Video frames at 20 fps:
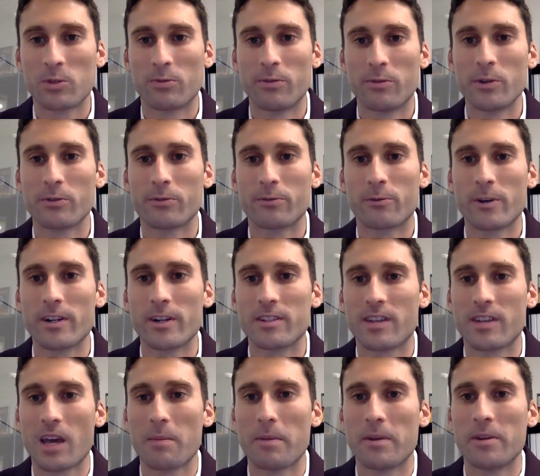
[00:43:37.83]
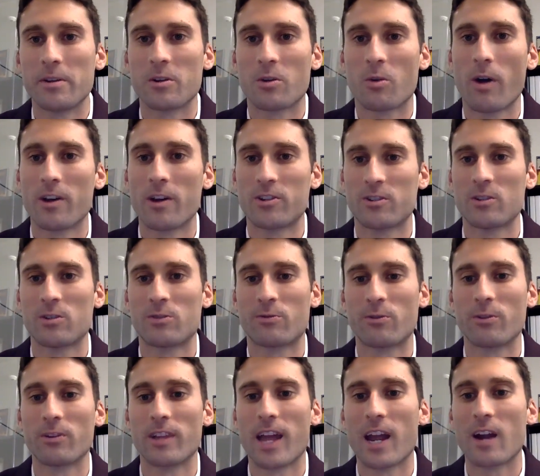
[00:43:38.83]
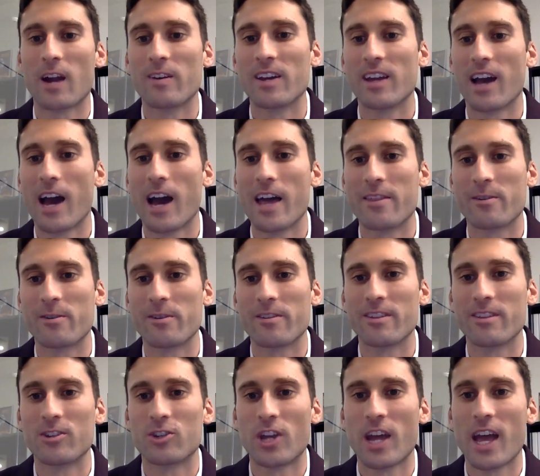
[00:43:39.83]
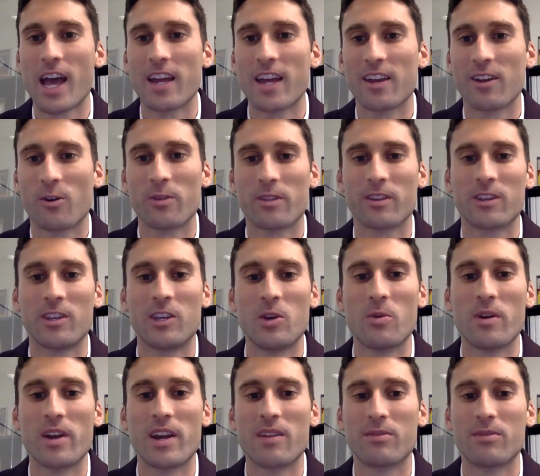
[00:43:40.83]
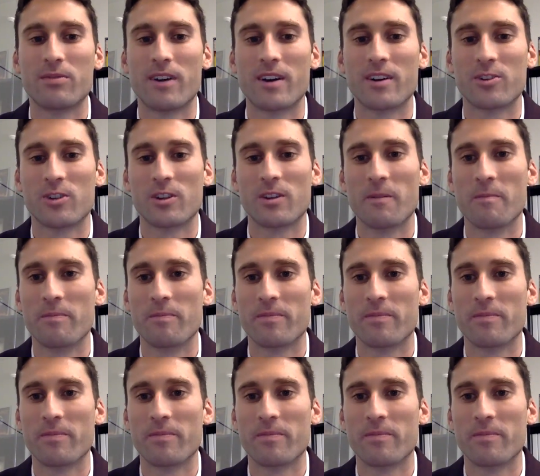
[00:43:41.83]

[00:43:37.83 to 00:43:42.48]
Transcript: feel free to type in your questions for Larry either in the chat or the Q&A function.